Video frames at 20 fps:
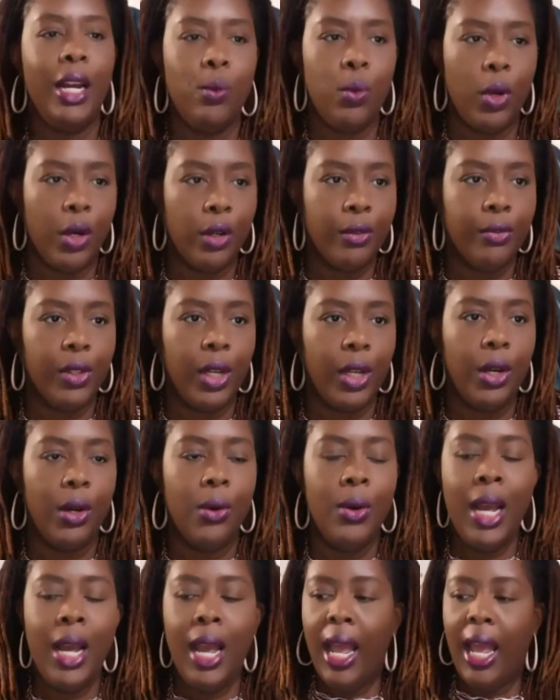workflow,
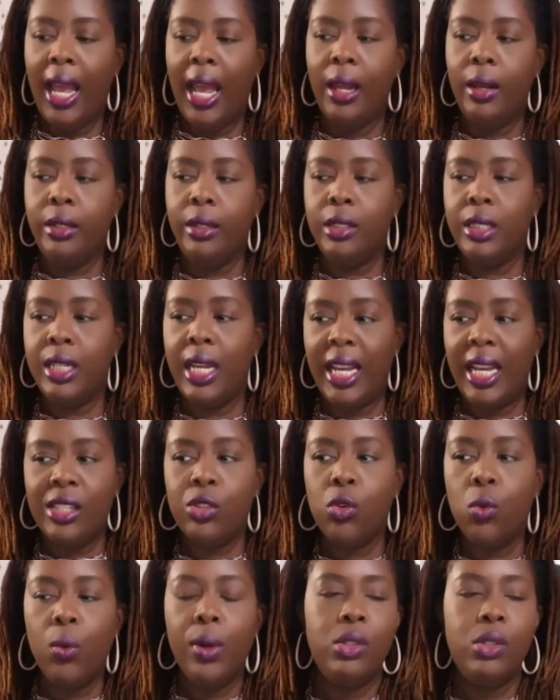and it's
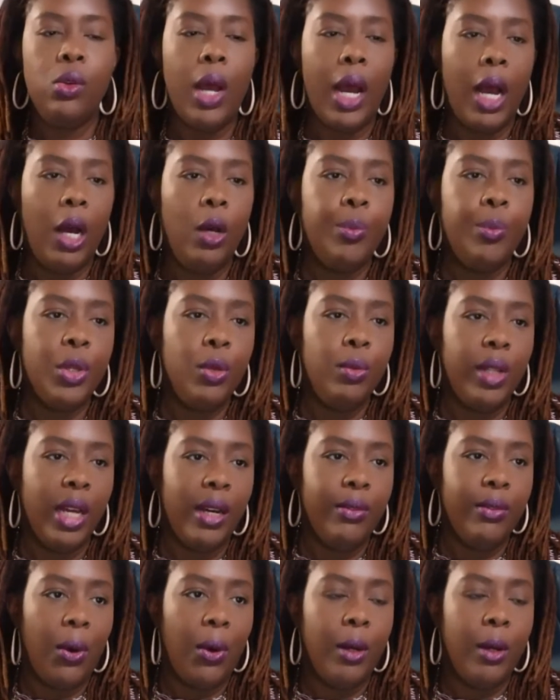going to help you
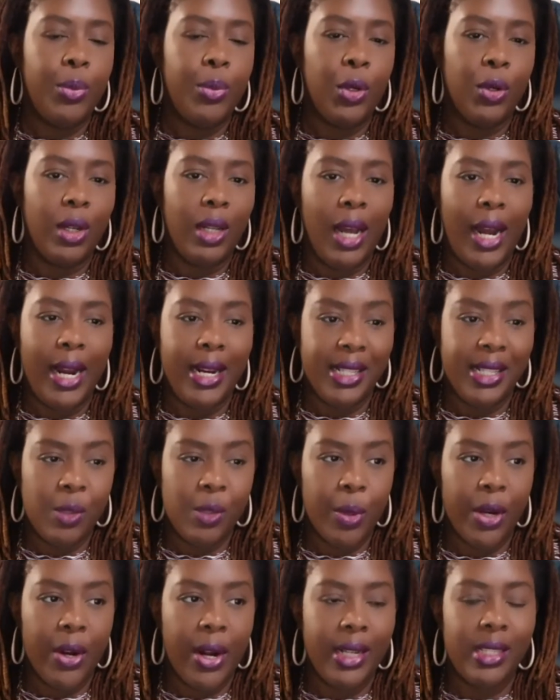level up your client
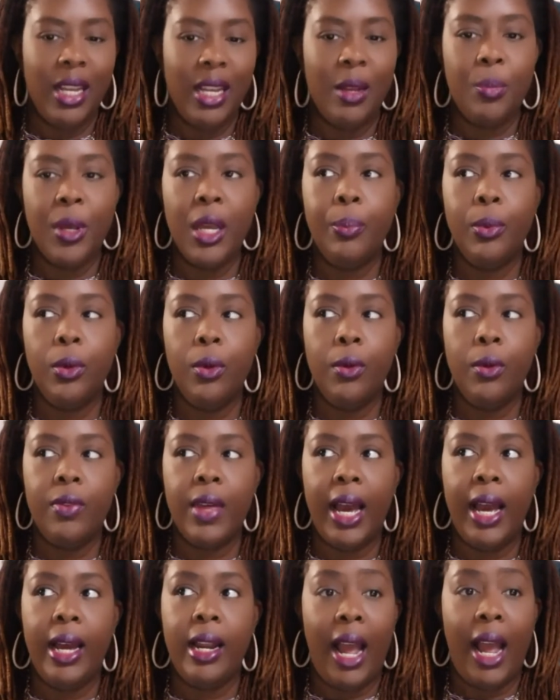experience. And people
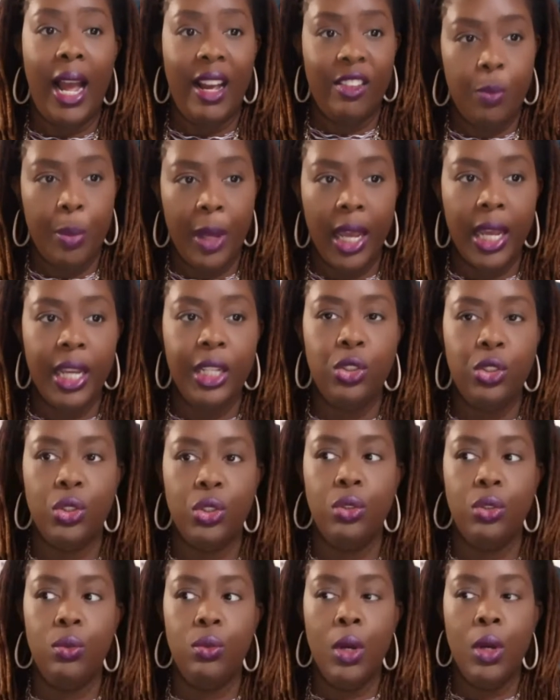that have paid
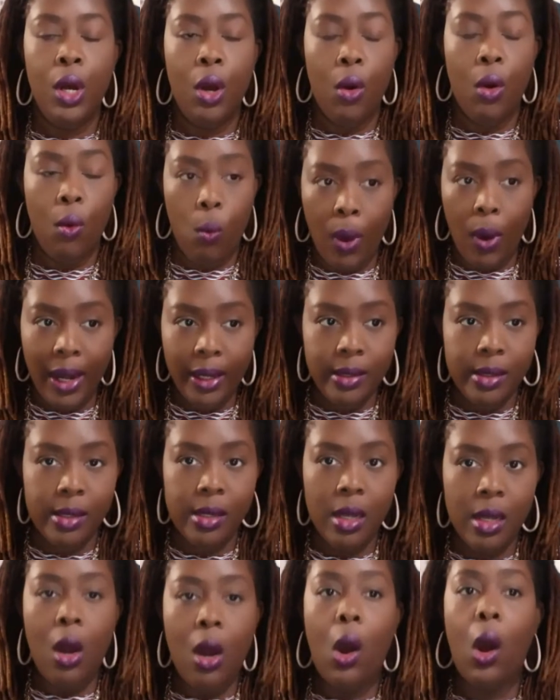you once
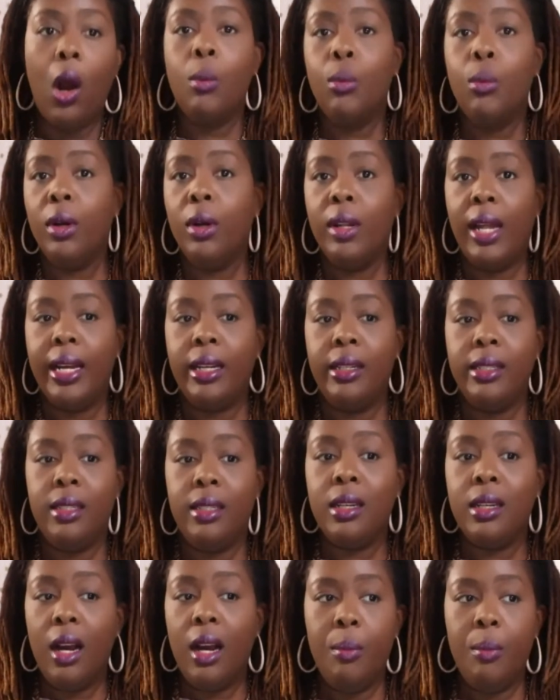are more likely to
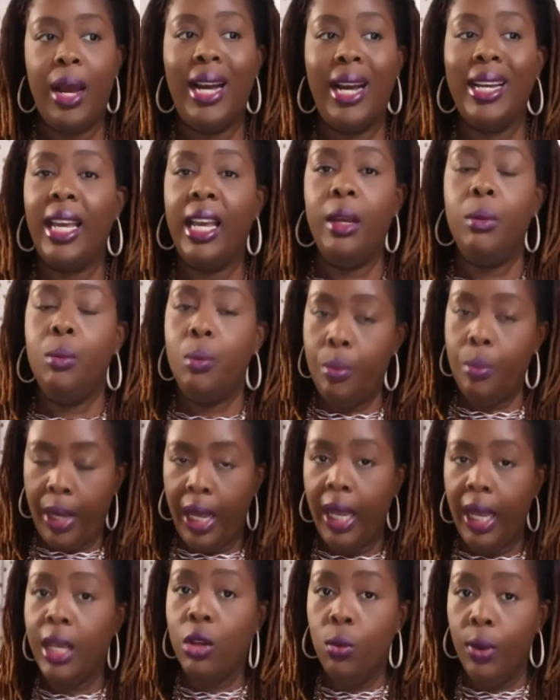come back and
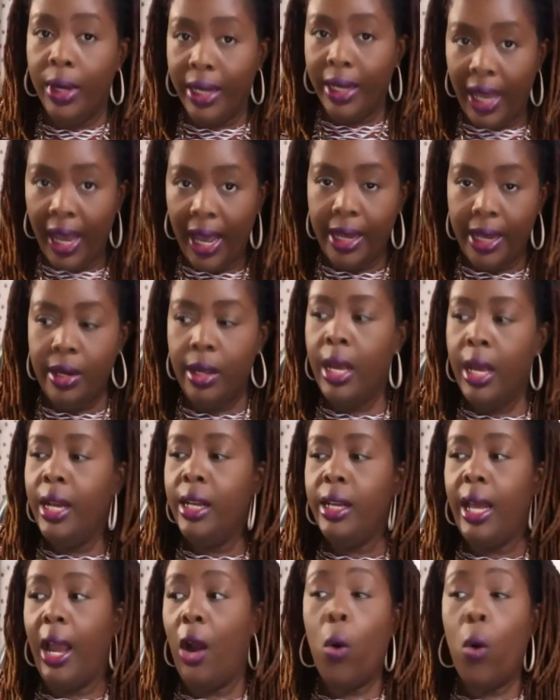pay you again,
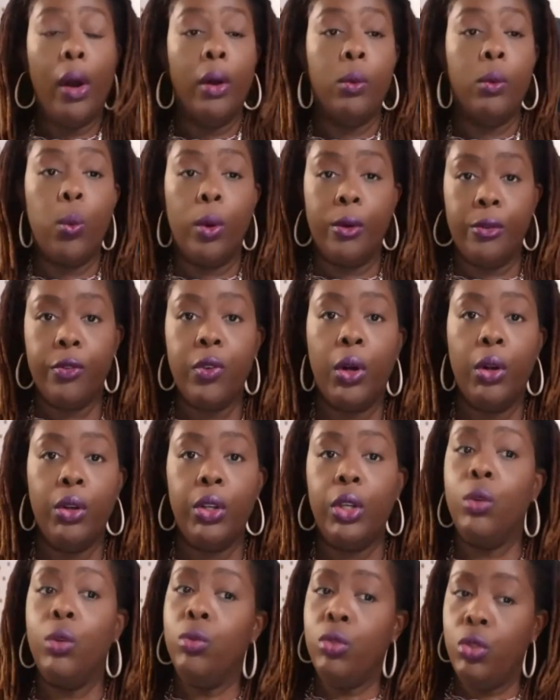or refer
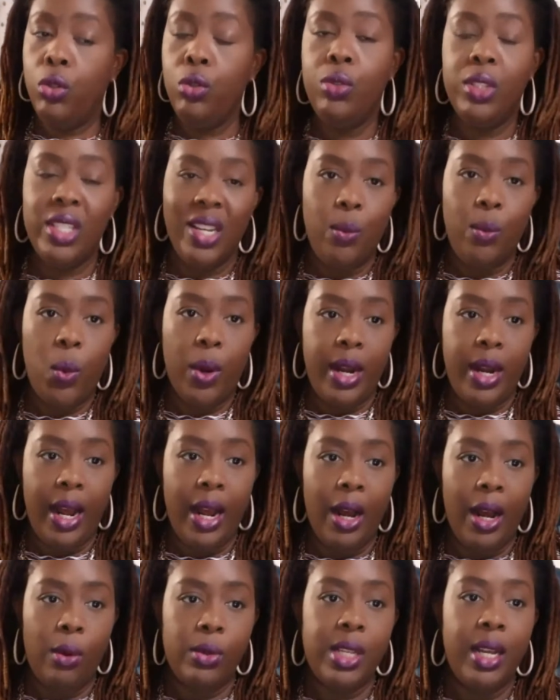you to someone
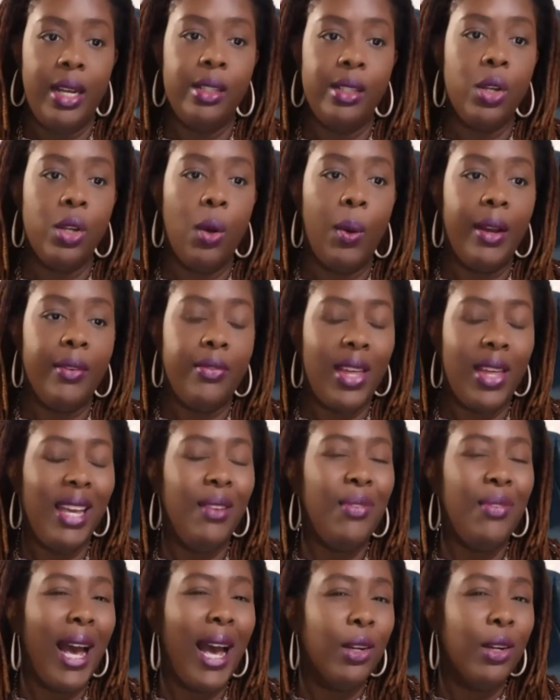else. And so if they've
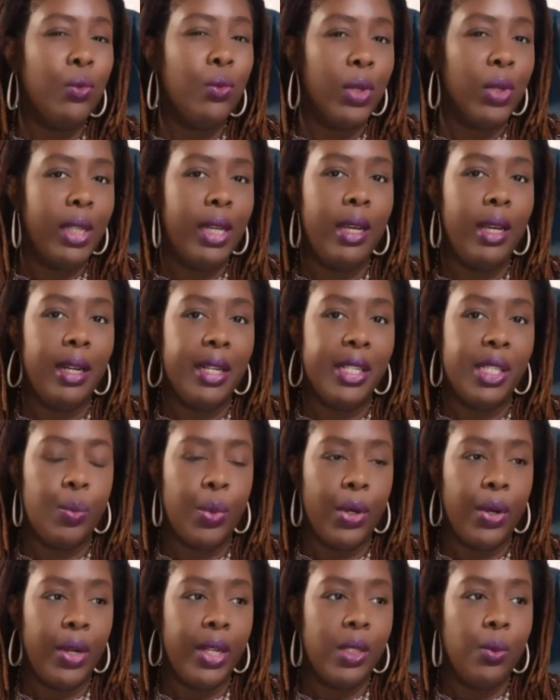had a really good
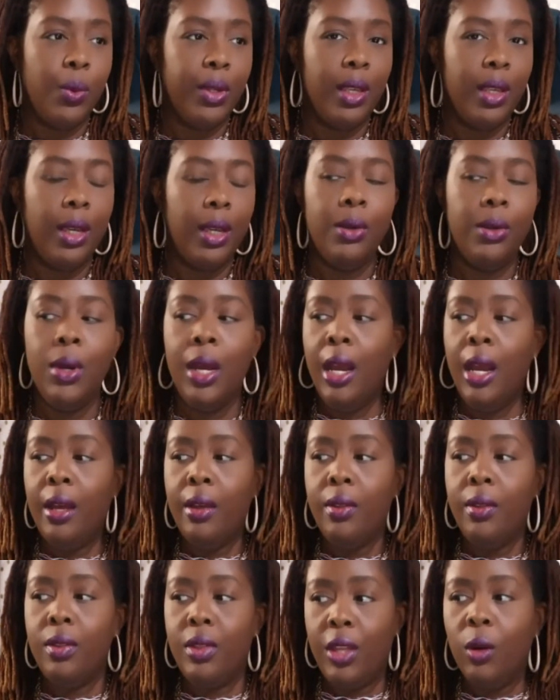experience with you,
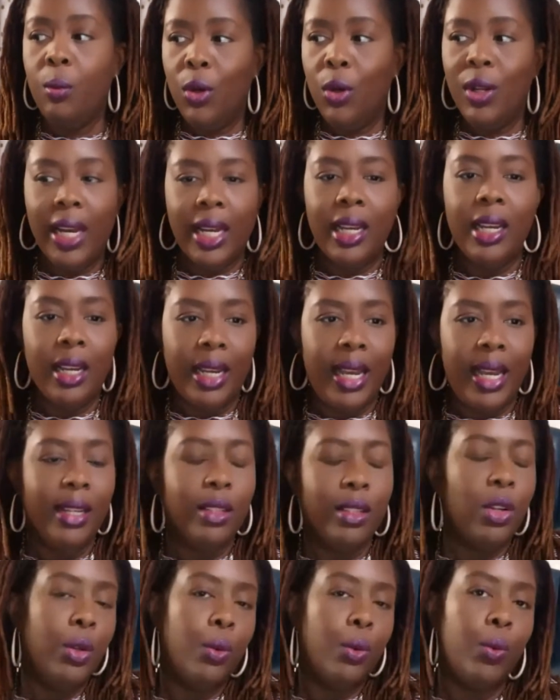they're more likely, again,
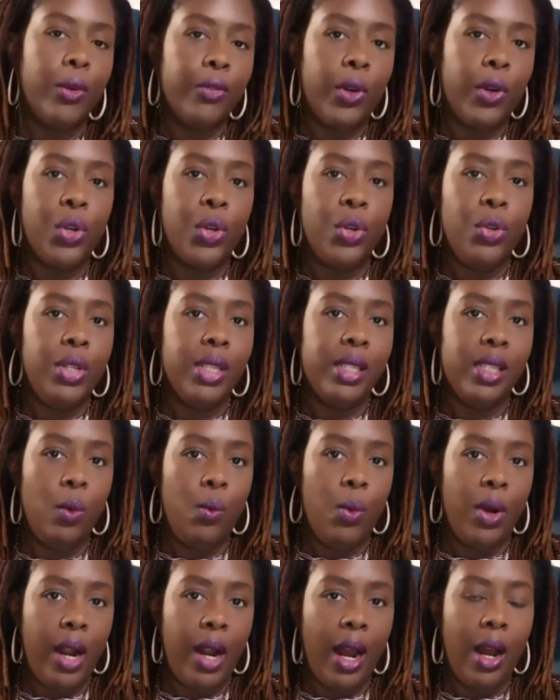going to refer you to
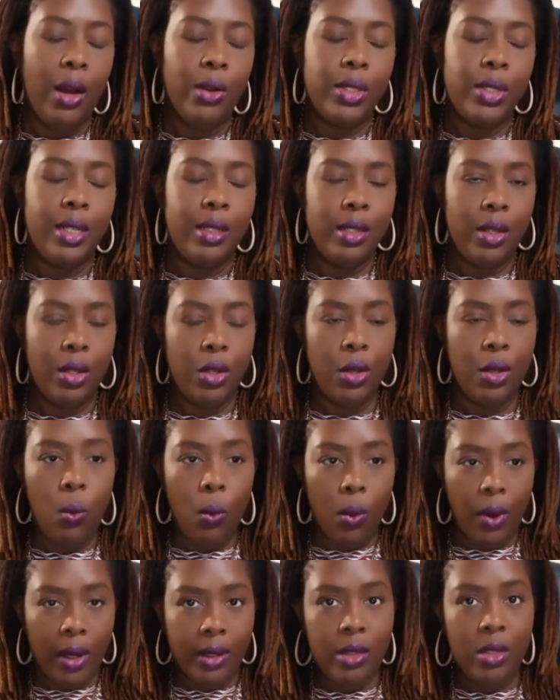someone else. And so you
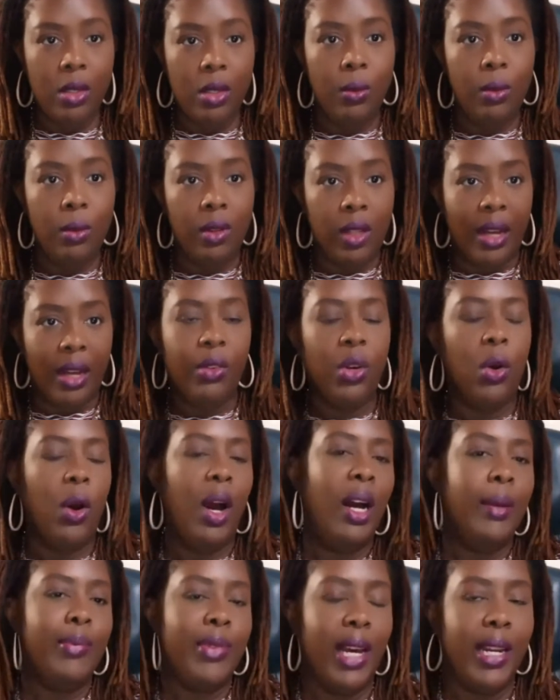want to level
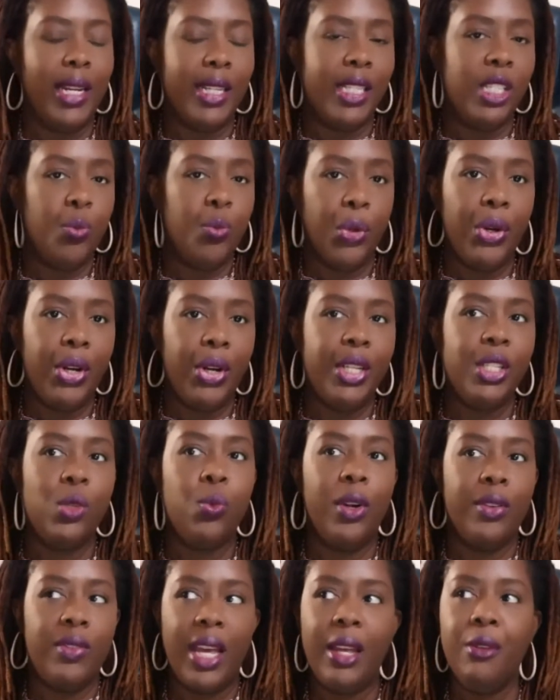up that experience
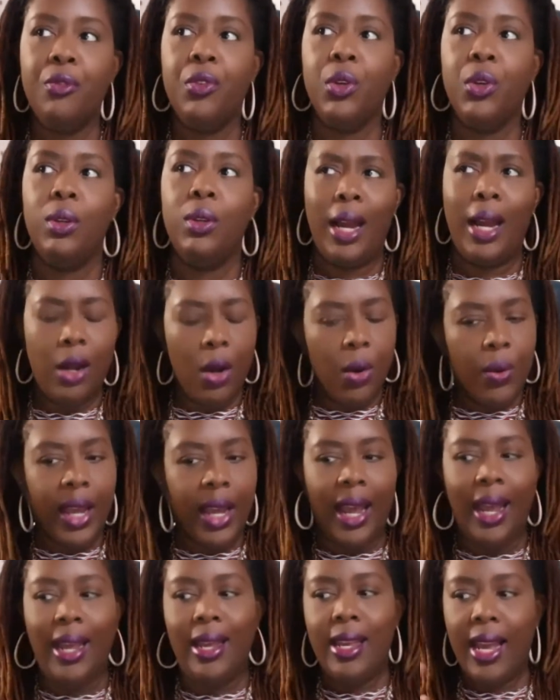where they feel like,
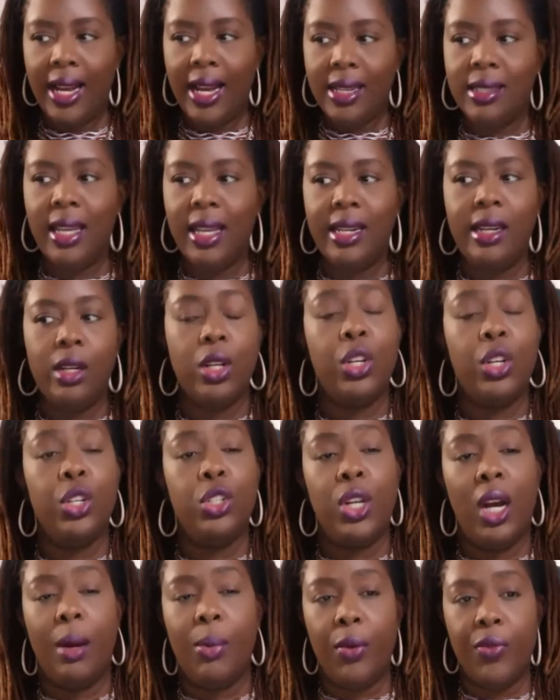okay, yes, they did a good
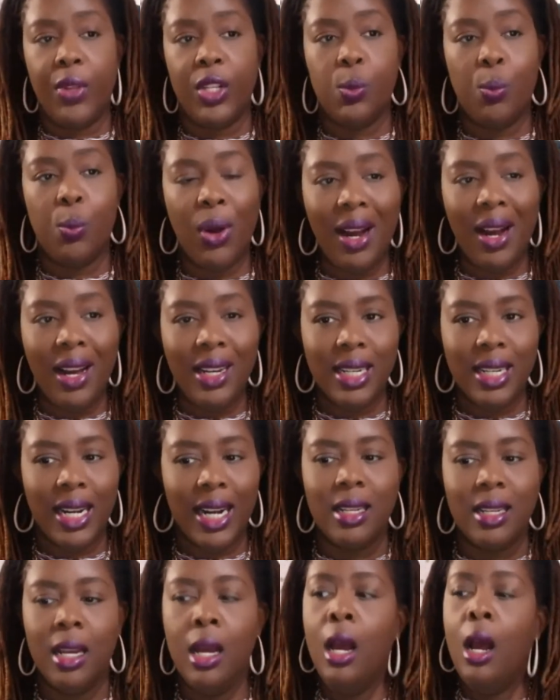job on this
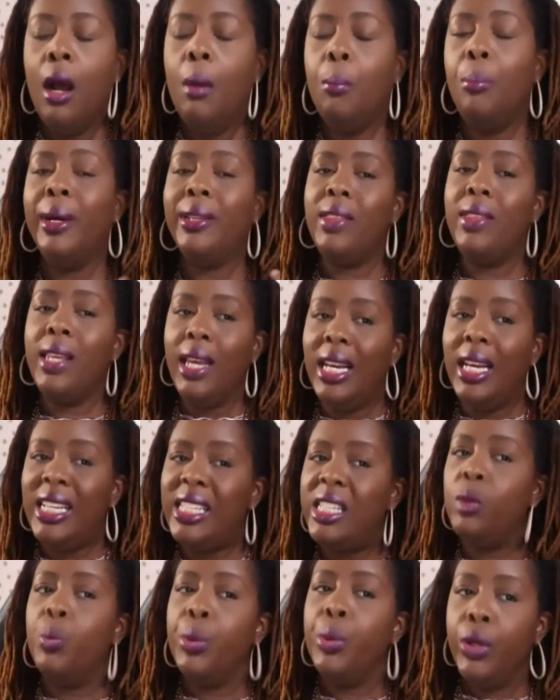project, but the
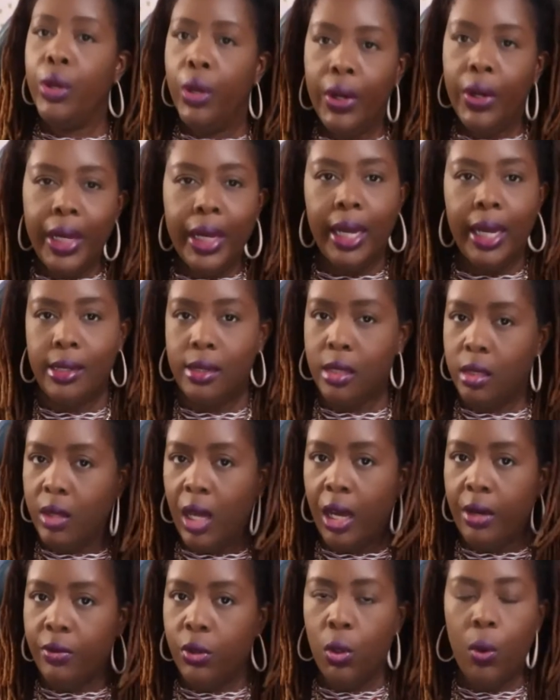experience
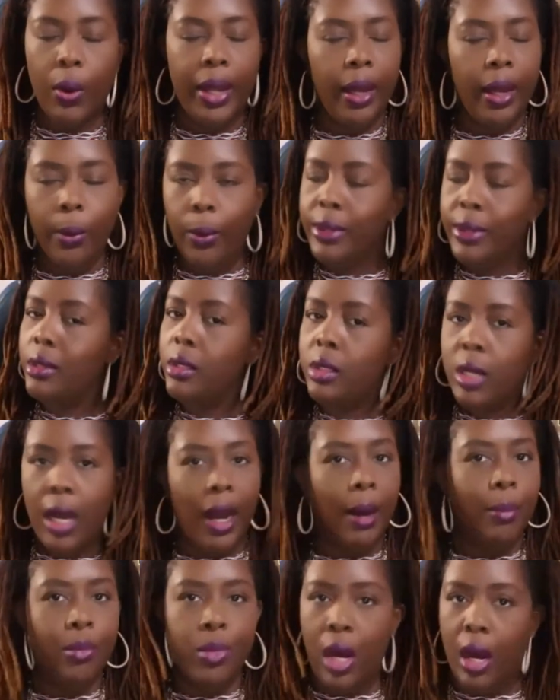level, it was
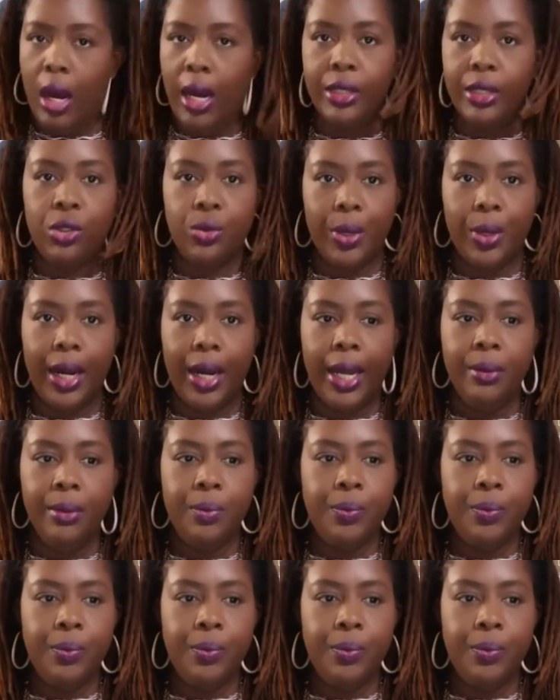top notch, right?